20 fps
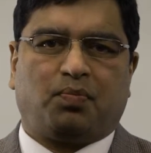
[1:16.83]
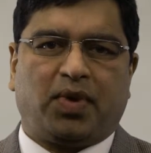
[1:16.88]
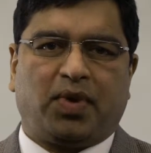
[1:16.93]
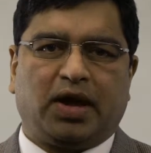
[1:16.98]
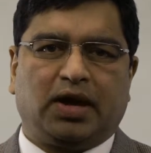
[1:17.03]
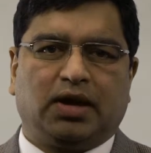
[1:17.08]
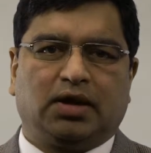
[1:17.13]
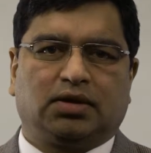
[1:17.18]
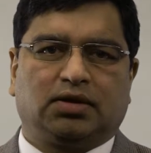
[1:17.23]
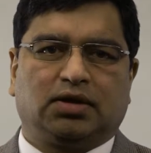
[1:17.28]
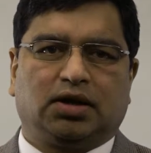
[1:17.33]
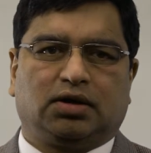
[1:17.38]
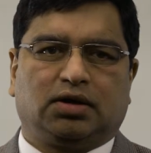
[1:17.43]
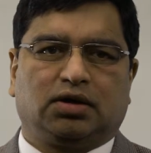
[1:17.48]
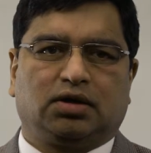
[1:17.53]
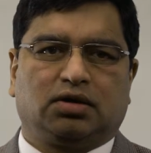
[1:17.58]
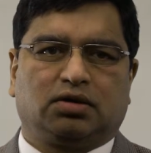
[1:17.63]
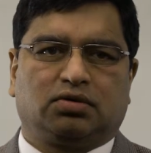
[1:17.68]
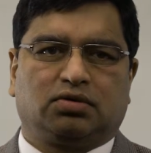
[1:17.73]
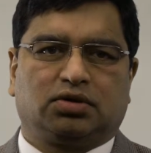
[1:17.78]
pay that
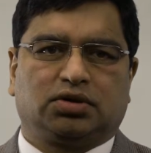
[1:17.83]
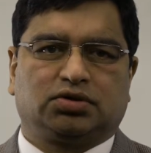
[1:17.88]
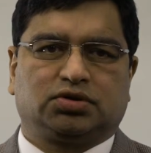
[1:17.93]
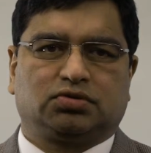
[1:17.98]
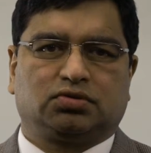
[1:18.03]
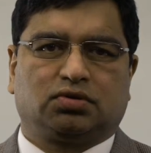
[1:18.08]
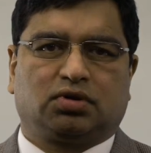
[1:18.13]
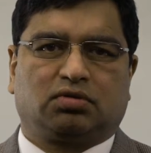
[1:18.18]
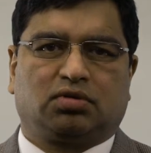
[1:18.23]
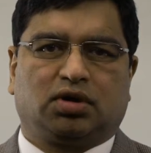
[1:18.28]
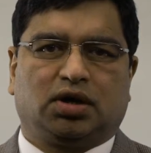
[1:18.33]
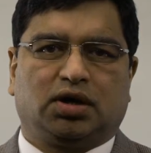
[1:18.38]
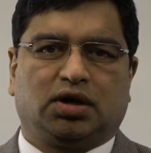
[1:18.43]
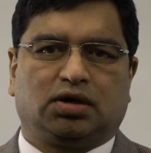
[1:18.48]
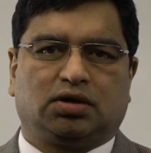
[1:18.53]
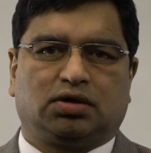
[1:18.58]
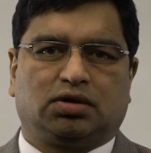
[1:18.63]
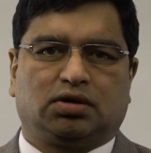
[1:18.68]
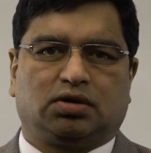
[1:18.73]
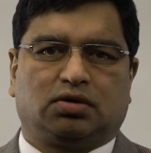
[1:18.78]
interest to the
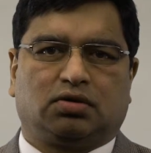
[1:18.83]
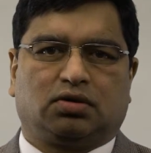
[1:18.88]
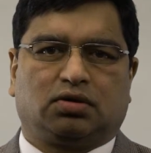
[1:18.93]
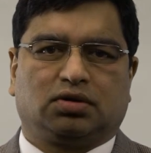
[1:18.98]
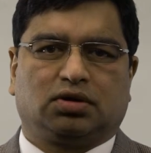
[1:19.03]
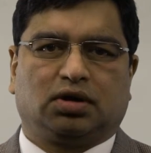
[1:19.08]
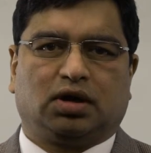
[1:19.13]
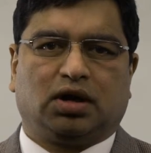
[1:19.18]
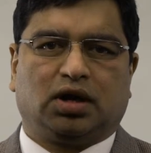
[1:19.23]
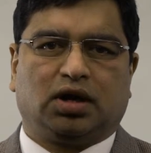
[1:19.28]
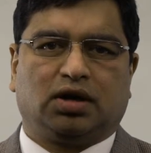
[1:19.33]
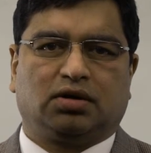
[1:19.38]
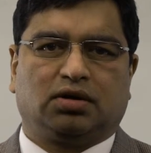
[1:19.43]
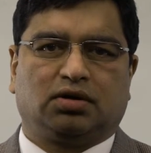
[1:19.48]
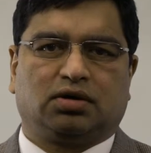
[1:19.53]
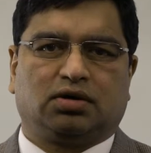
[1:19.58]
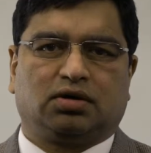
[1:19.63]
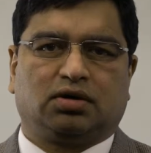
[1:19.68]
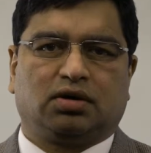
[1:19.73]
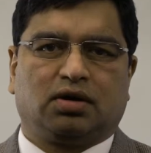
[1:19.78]
creditor or the
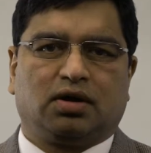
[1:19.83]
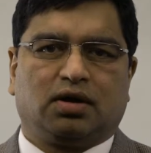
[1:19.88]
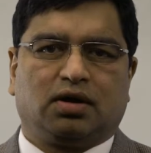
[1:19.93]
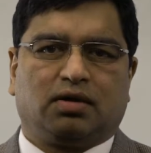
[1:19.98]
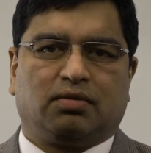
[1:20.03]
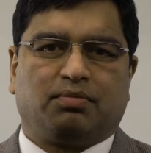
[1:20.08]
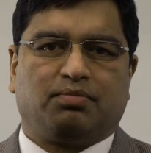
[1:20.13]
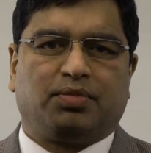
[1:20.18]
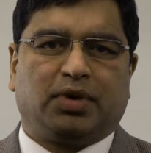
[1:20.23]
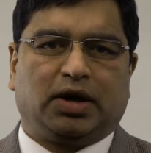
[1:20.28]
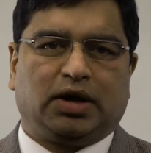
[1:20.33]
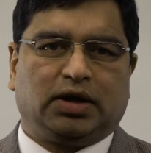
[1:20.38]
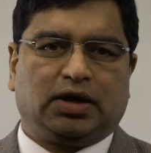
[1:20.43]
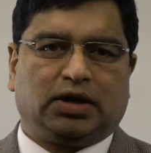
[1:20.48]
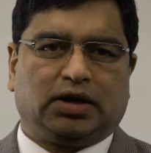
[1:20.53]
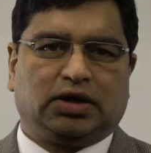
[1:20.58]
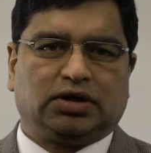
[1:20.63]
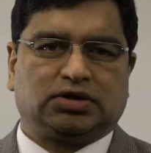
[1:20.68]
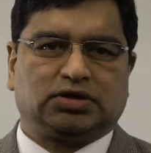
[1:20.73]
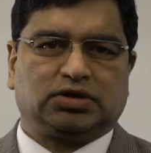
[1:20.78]
lender by
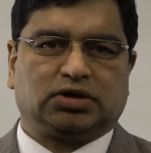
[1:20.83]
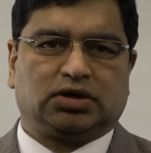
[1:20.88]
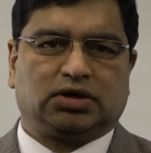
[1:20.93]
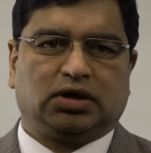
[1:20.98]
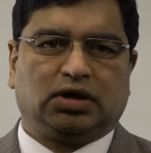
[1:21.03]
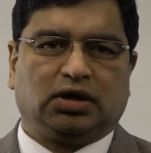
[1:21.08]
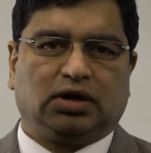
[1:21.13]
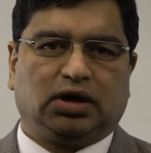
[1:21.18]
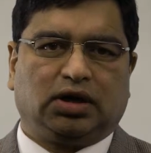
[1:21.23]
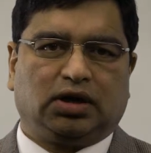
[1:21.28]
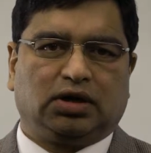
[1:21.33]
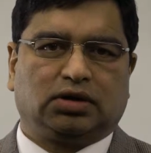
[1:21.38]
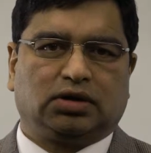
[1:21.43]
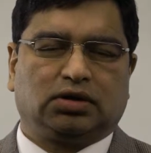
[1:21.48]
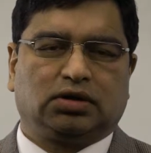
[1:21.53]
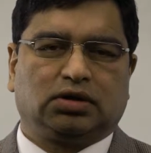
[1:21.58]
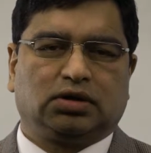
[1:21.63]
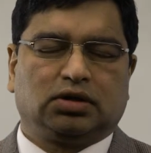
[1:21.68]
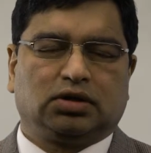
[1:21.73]
a certain date.